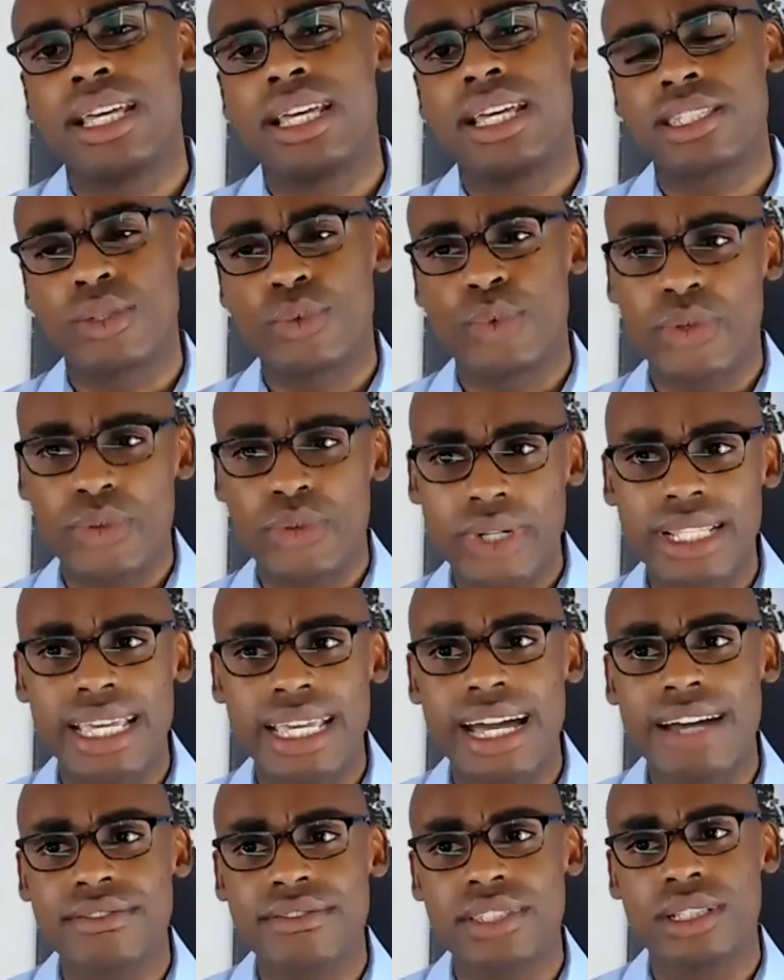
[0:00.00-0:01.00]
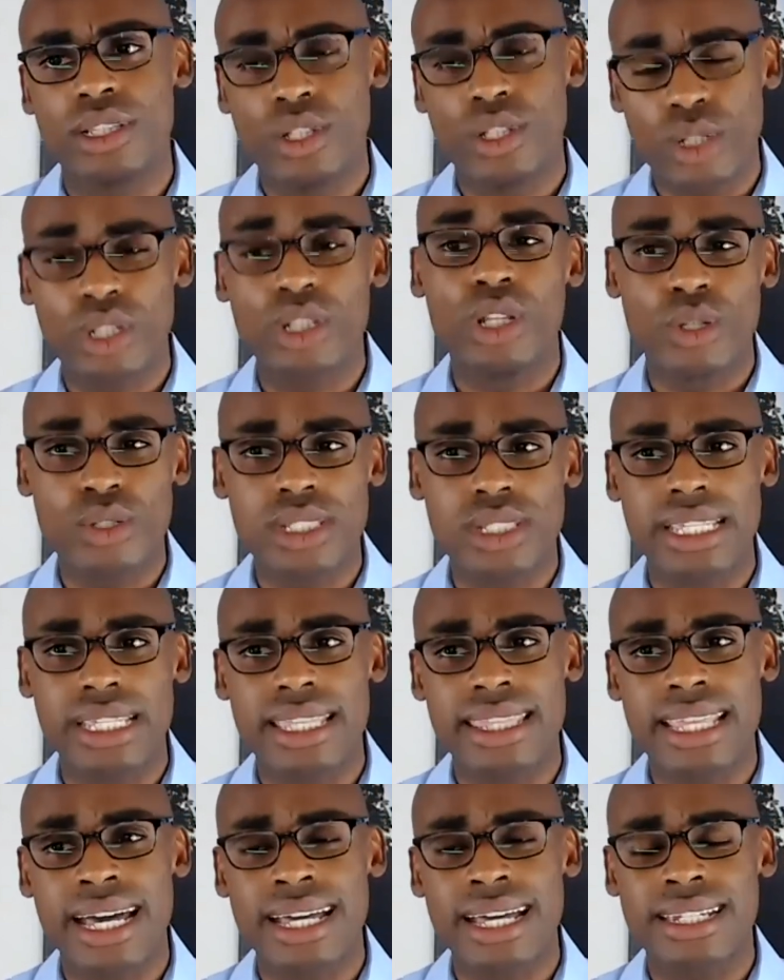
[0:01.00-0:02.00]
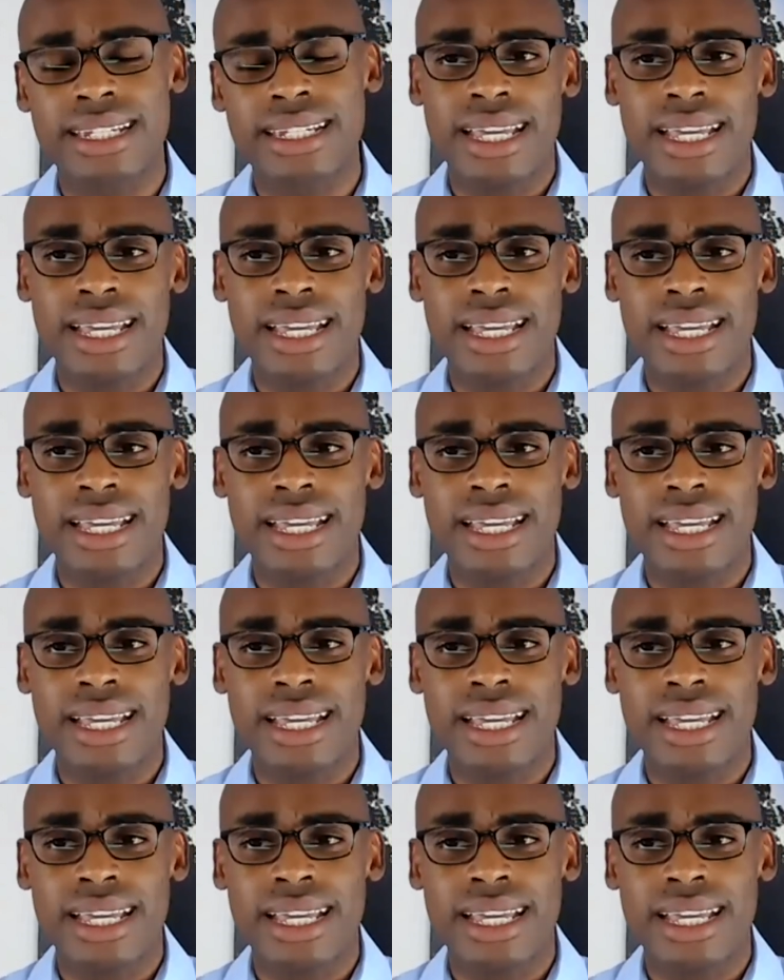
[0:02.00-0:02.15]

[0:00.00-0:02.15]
So we really have to look closely at that.